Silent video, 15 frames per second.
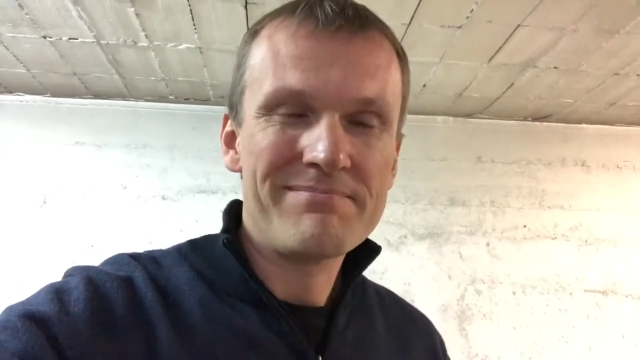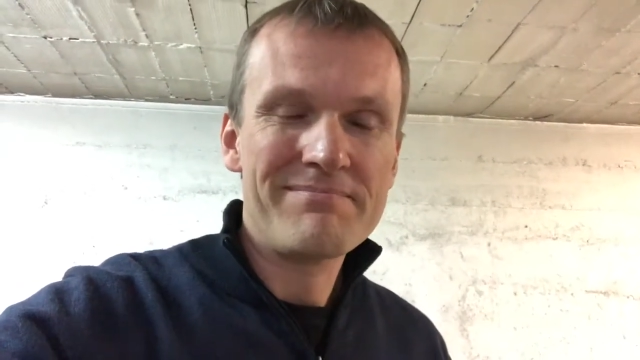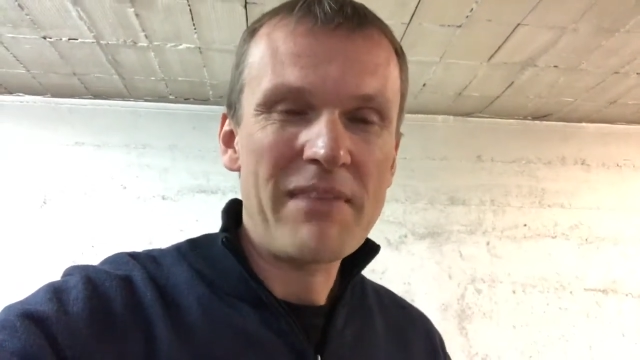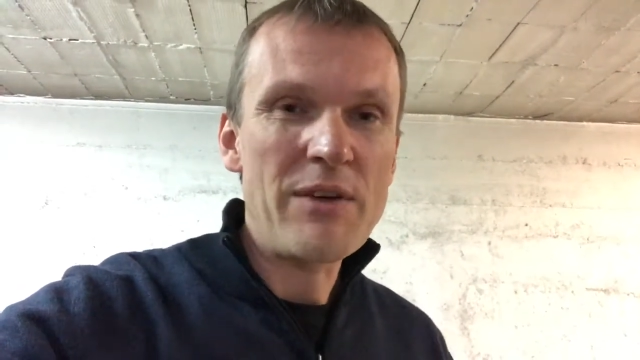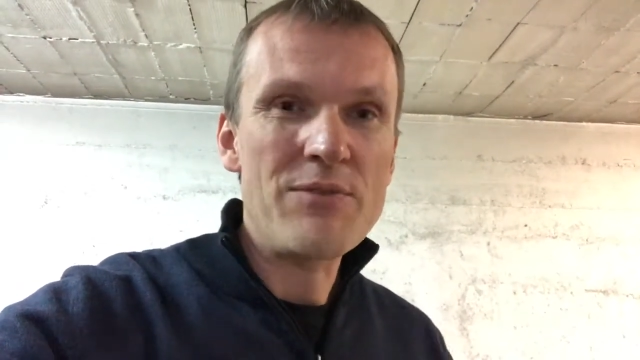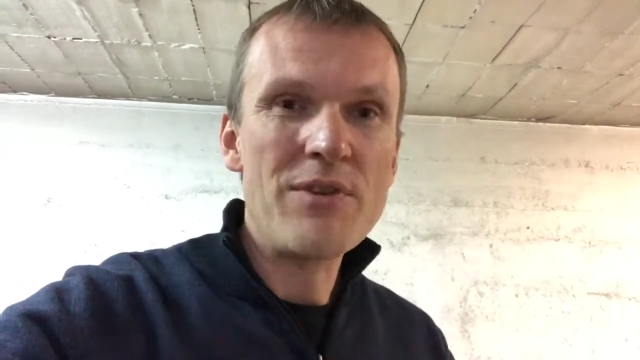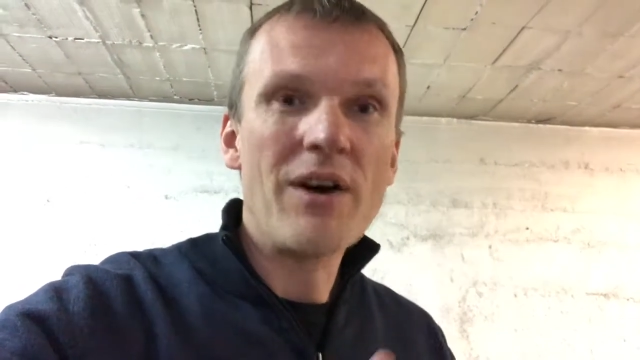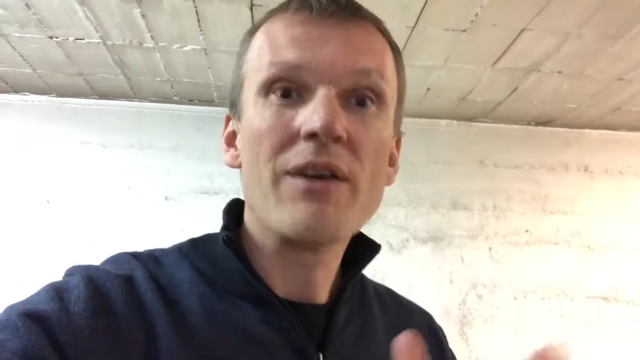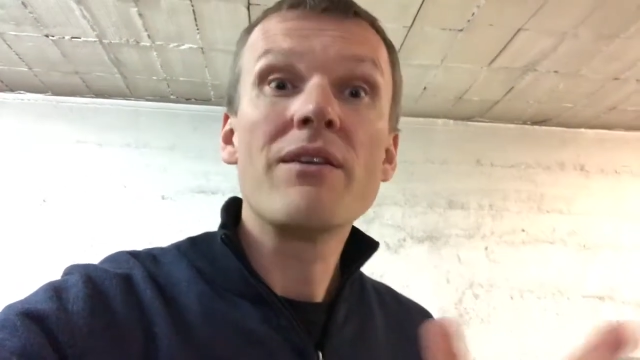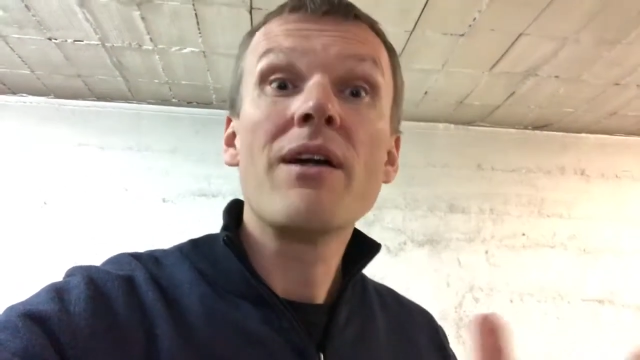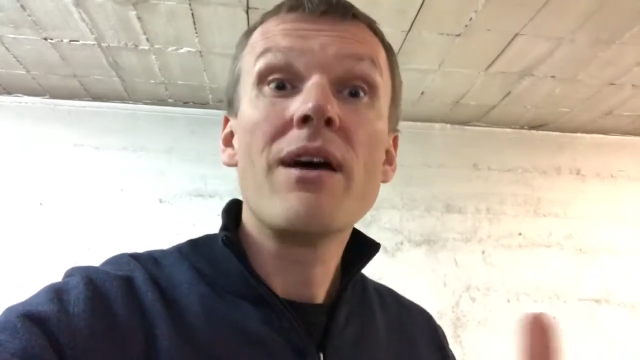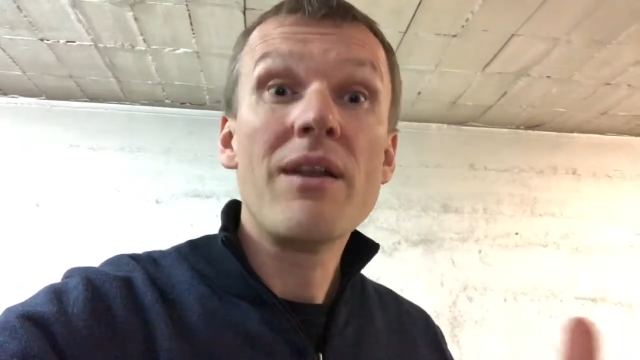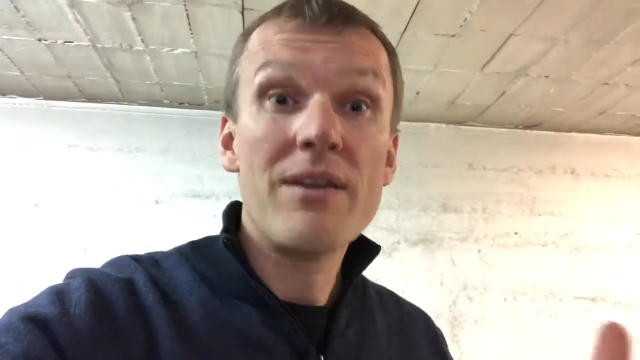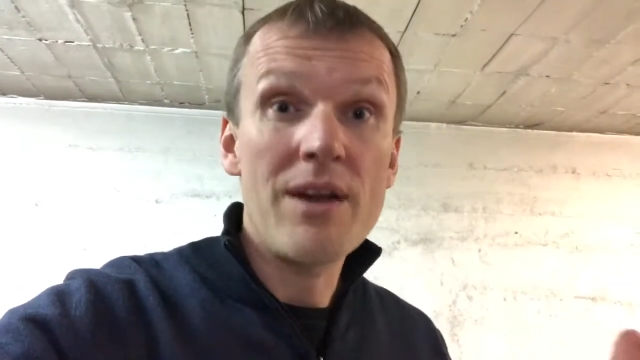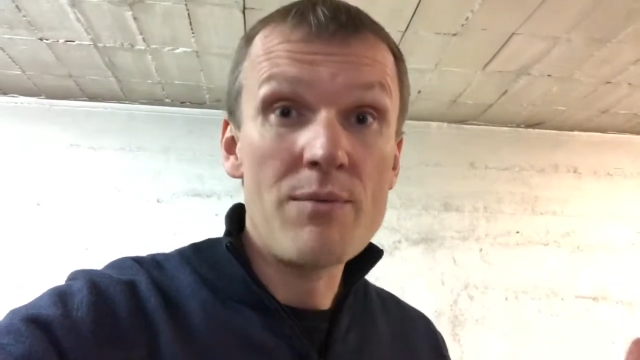If not,
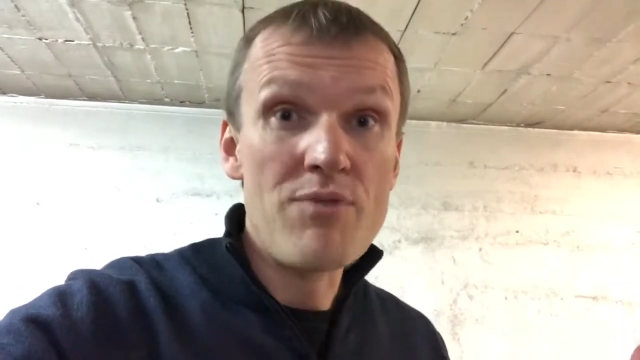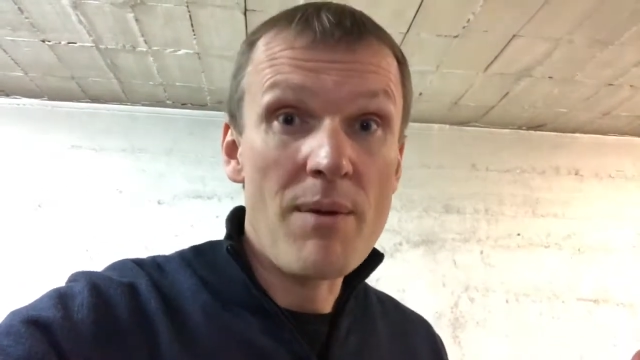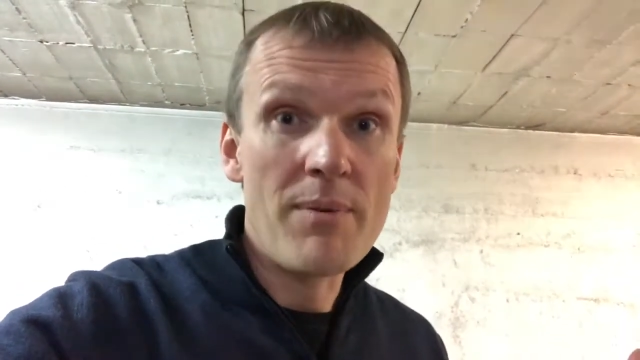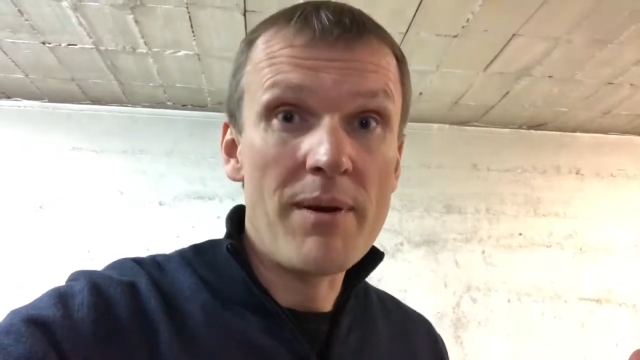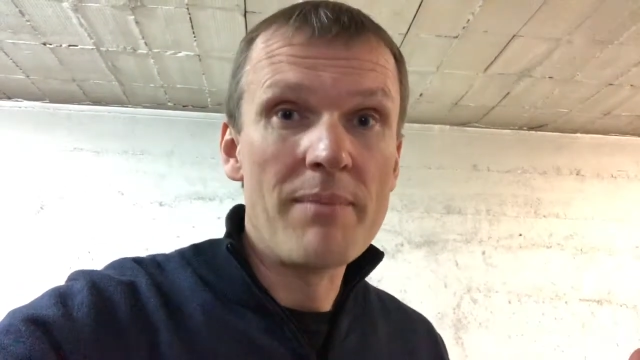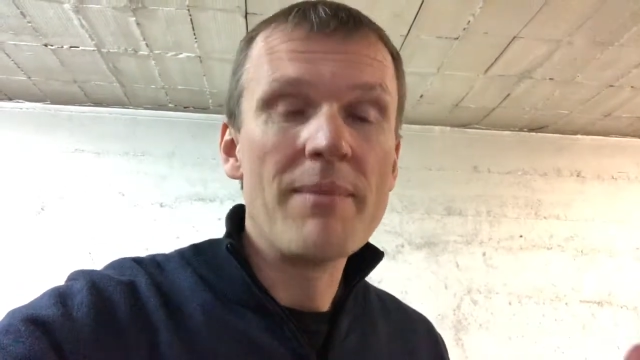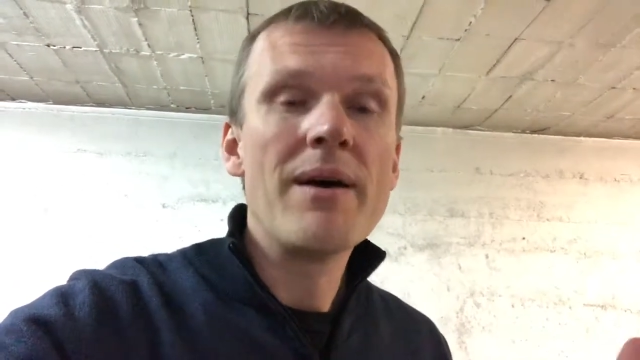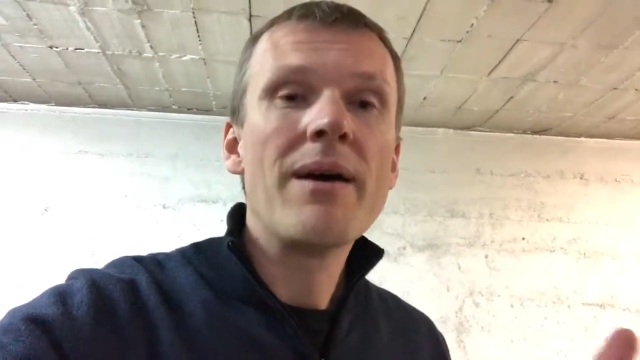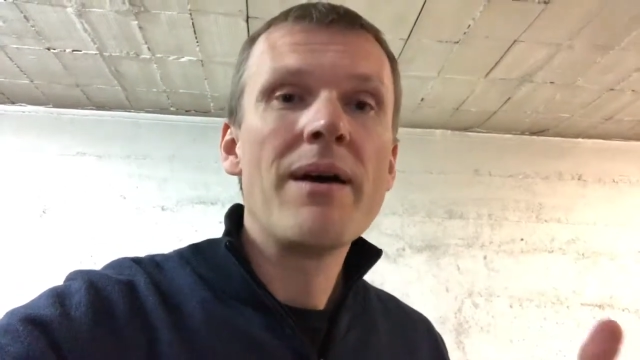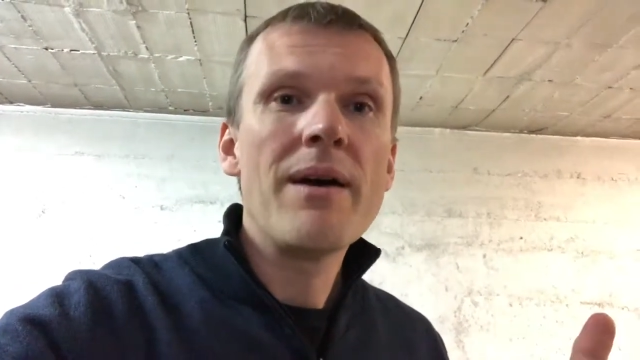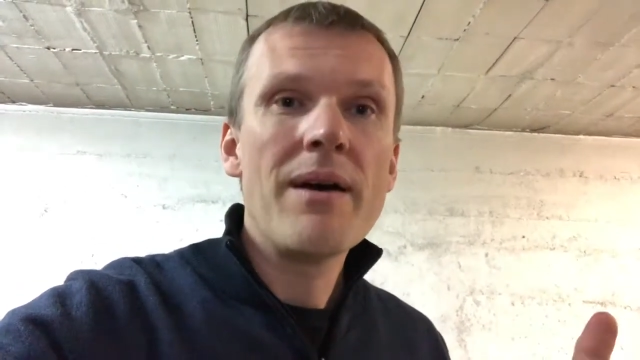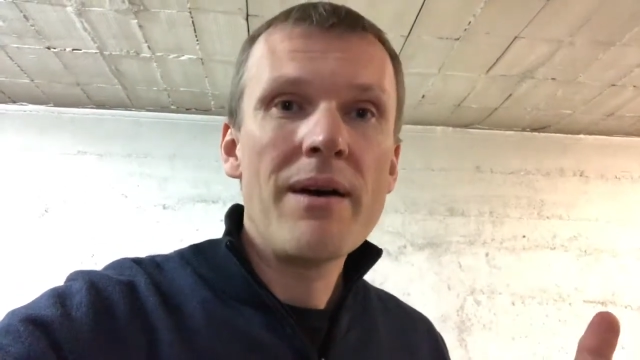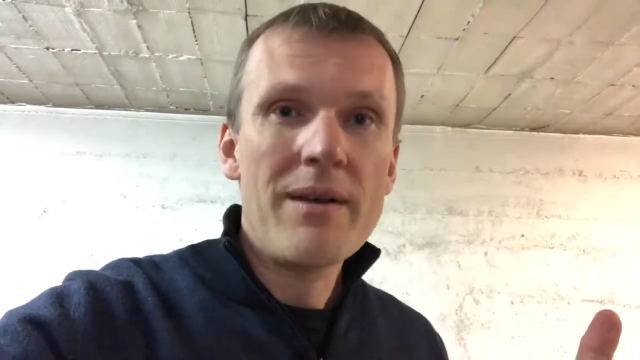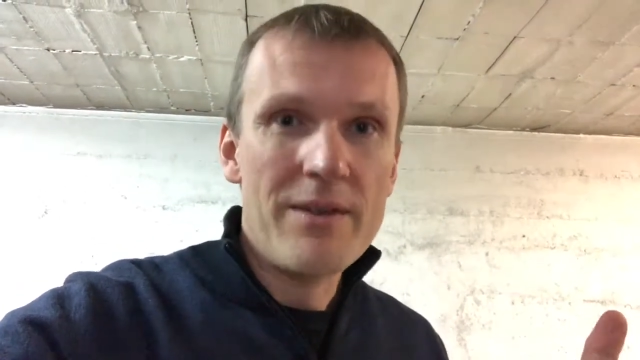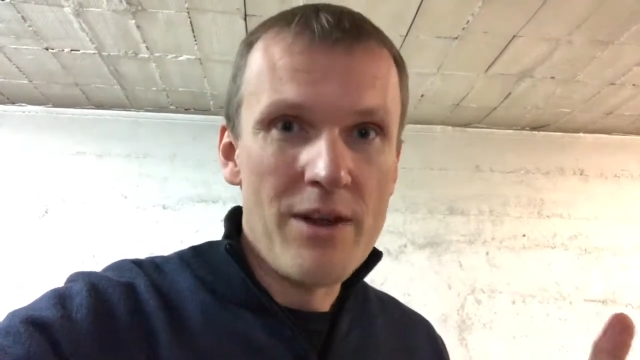no problem.
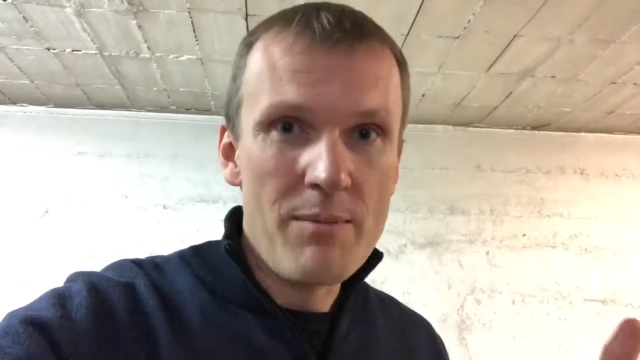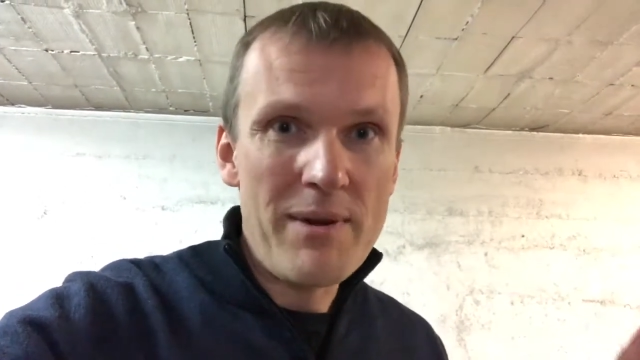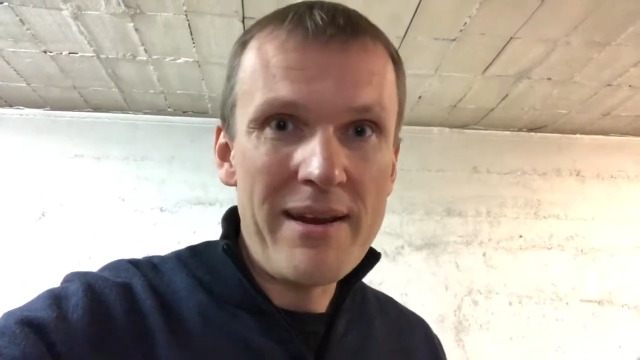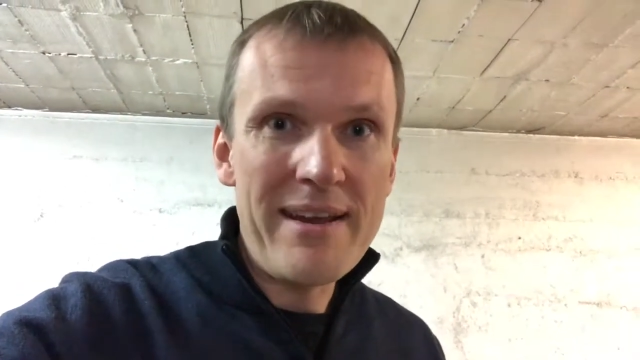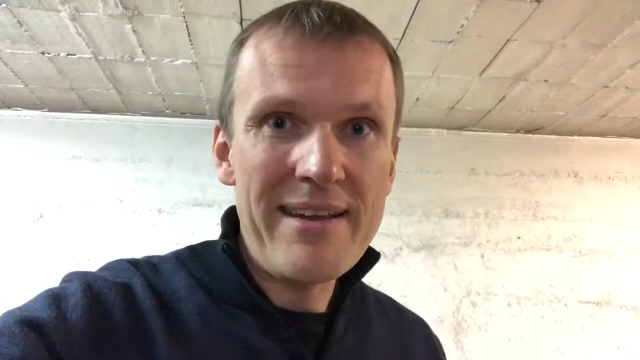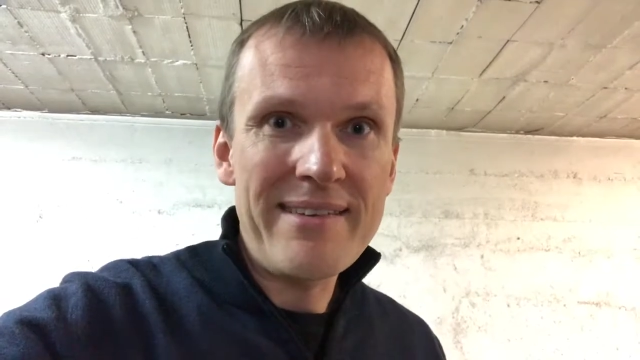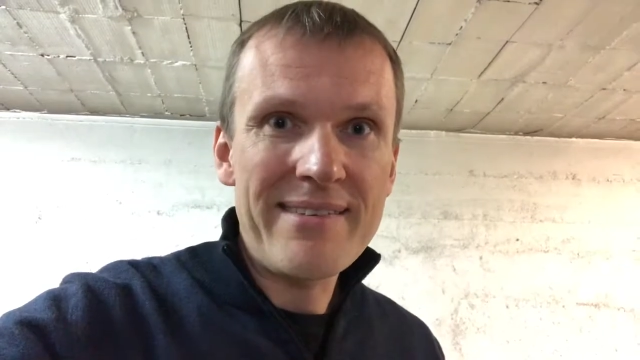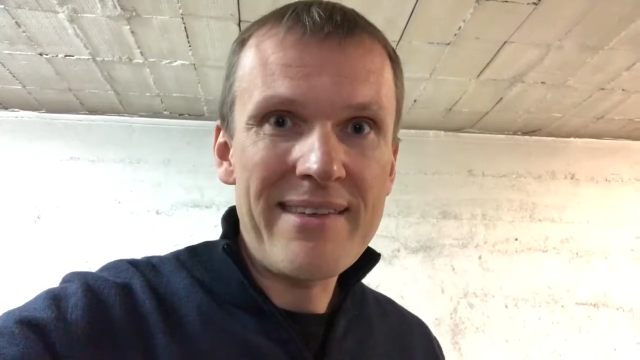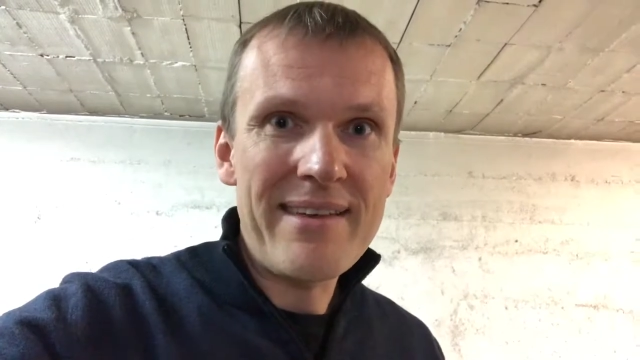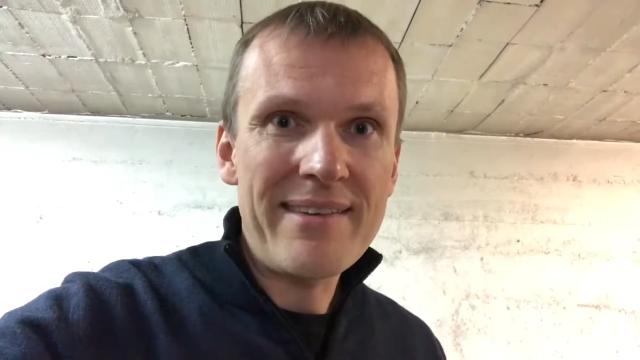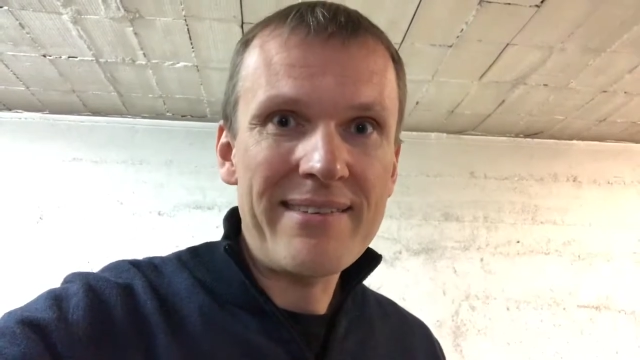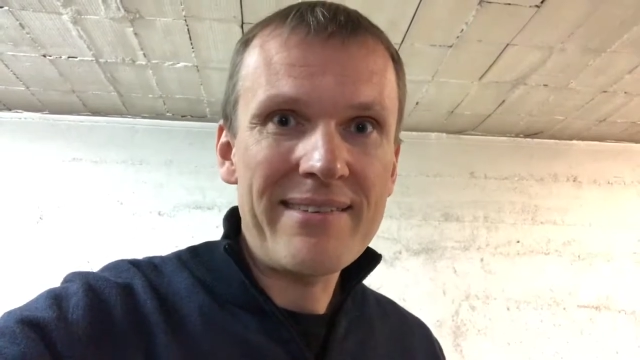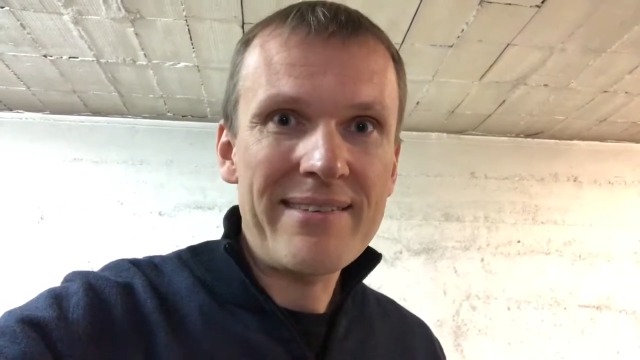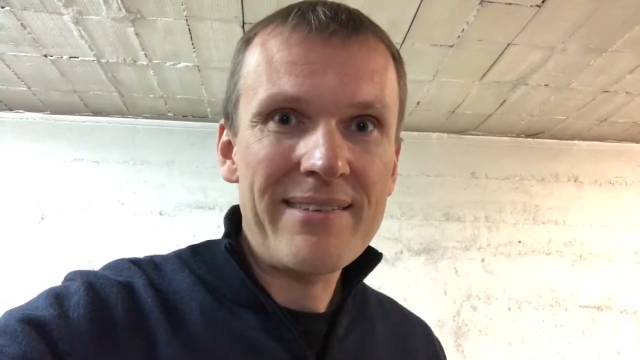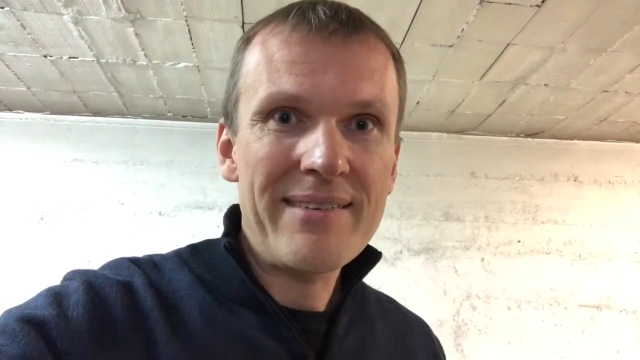Nobody needs
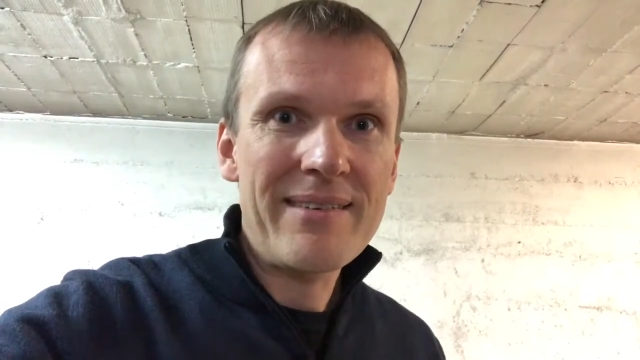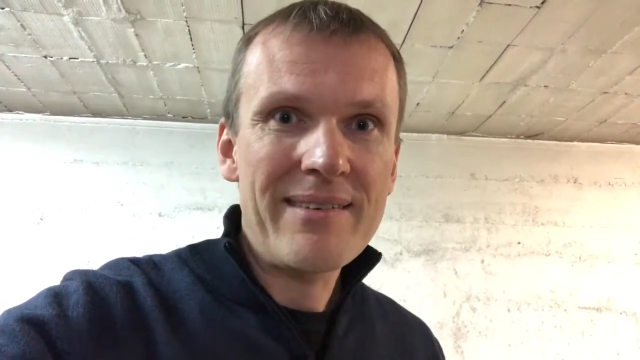this,